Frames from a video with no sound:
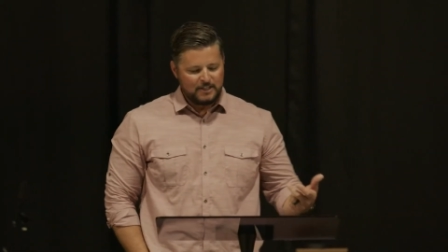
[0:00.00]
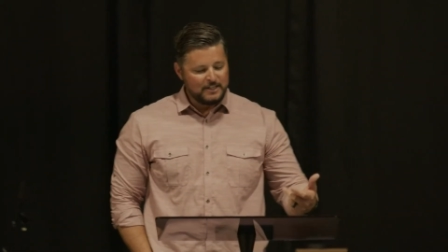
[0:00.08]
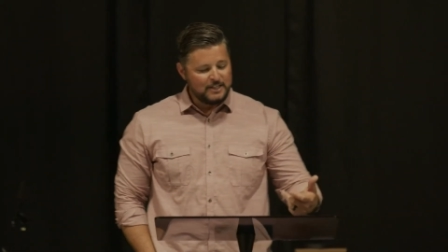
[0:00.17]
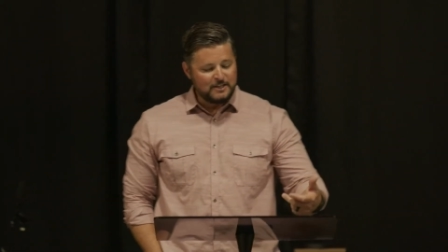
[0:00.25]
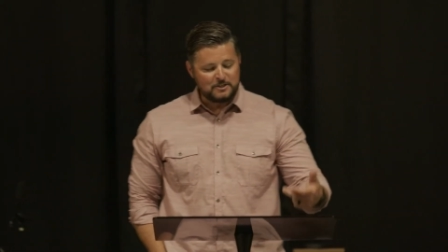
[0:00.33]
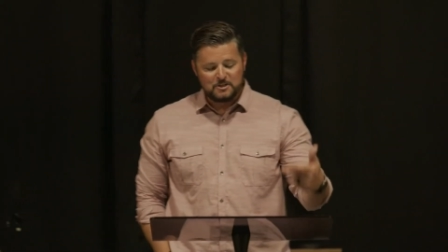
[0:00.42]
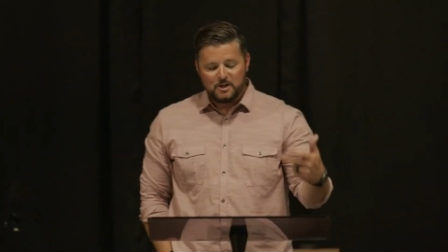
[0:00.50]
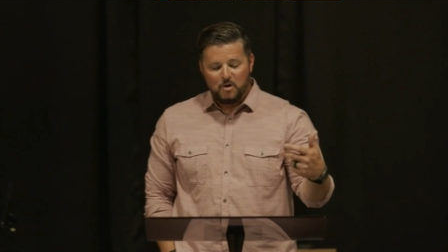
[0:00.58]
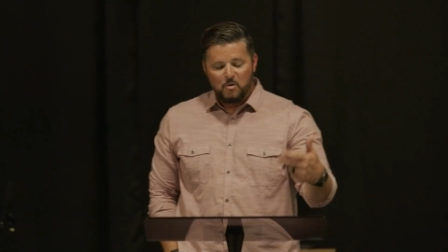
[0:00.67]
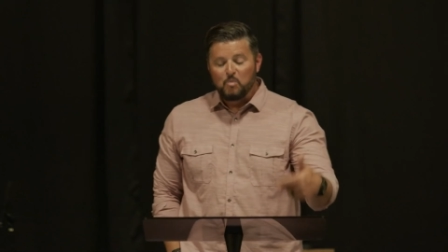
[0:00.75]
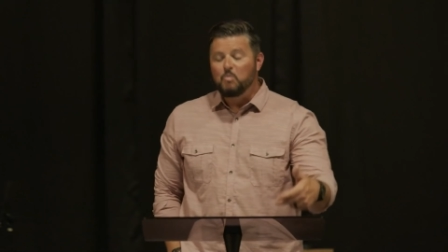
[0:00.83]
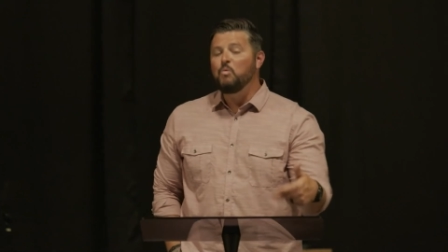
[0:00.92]
Look at this
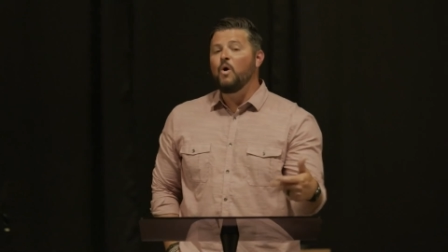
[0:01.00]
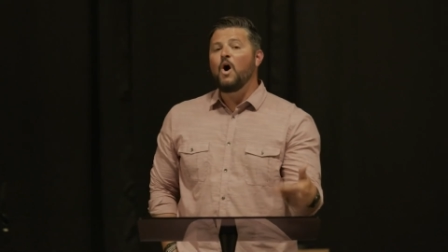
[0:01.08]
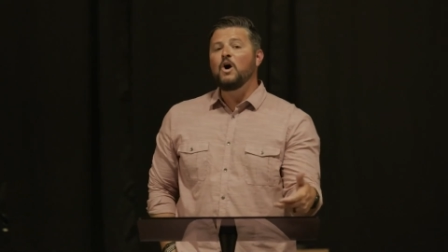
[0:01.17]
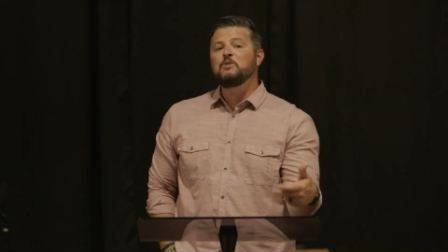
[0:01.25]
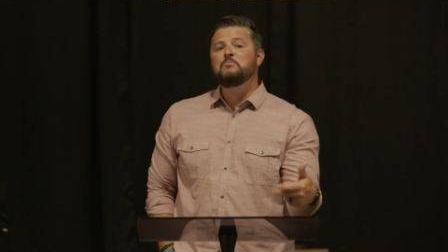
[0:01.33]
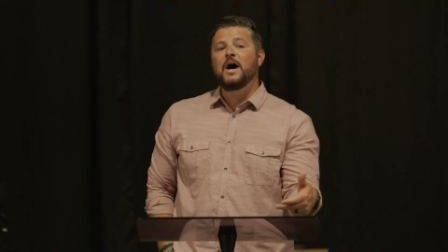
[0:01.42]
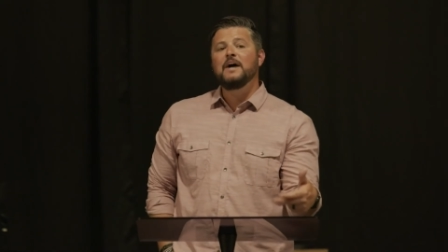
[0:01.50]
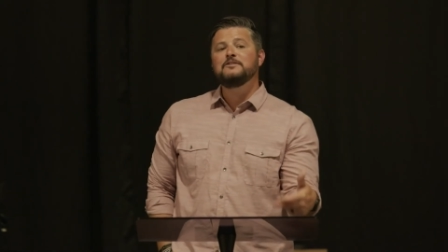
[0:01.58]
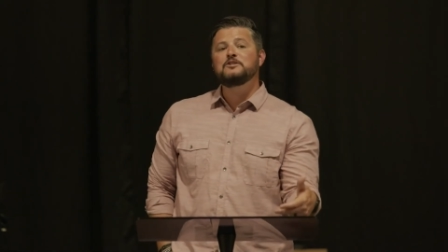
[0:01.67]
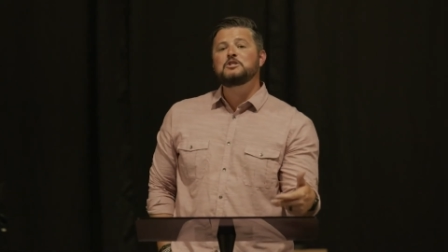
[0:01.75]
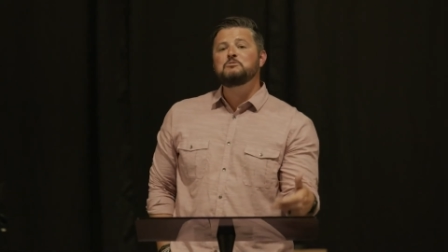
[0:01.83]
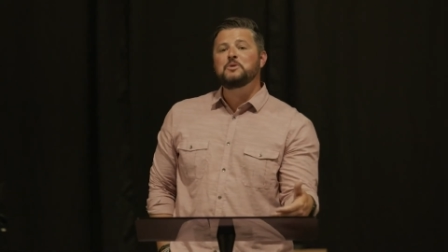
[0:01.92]
walk
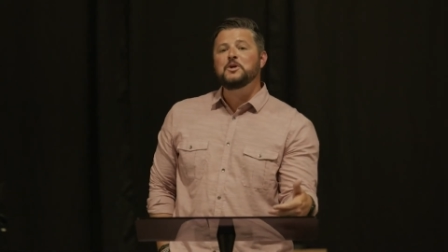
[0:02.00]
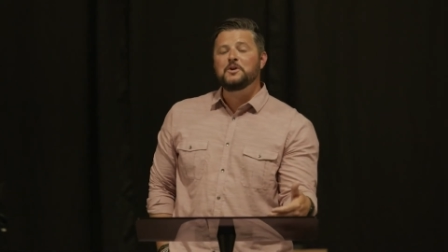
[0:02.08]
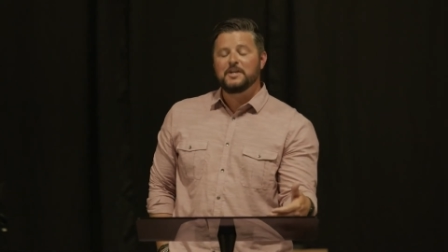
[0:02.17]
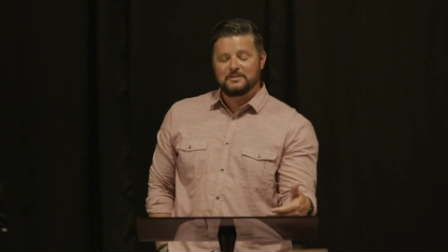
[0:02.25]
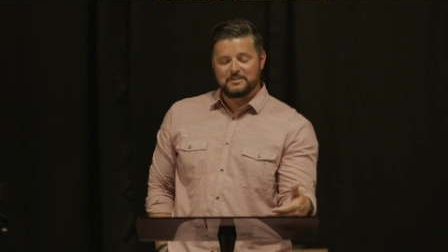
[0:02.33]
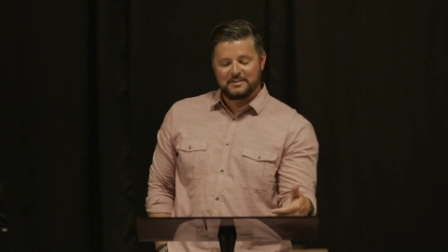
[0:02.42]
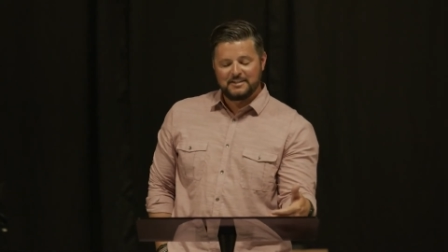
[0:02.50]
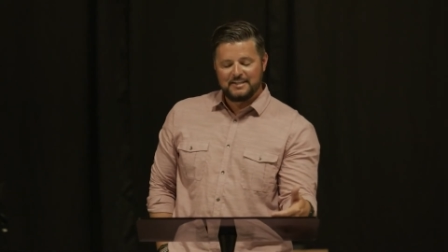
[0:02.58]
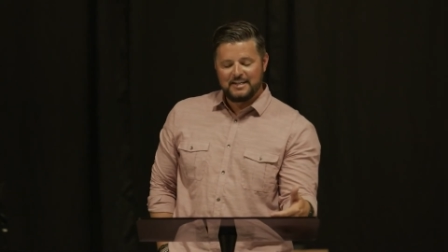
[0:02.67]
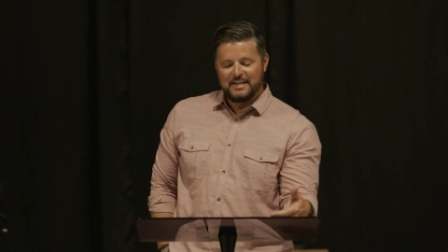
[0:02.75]
by the Spirit,